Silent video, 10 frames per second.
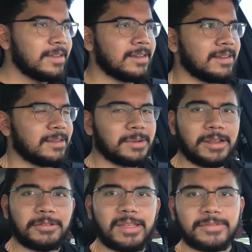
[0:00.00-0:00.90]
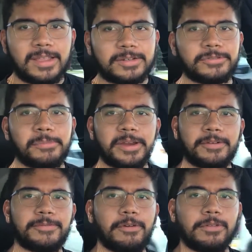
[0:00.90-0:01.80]
and I don't have an actual
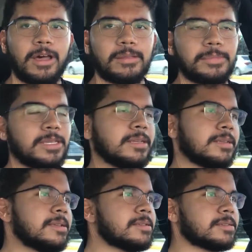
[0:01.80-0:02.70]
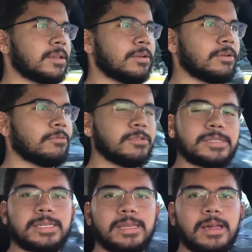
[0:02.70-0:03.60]
microphone on me, so
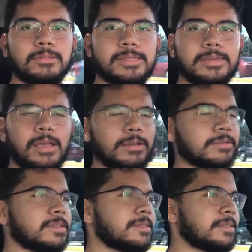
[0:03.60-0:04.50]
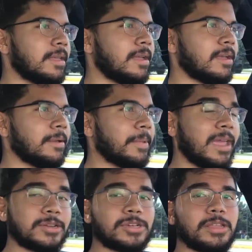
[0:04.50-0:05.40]
we'll see how this goes.
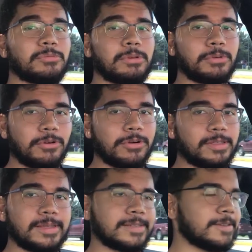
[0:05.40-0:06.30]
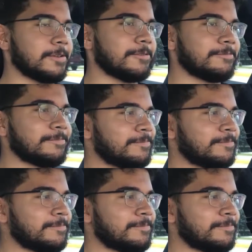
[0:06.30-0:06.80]
I actually have to re-record this, so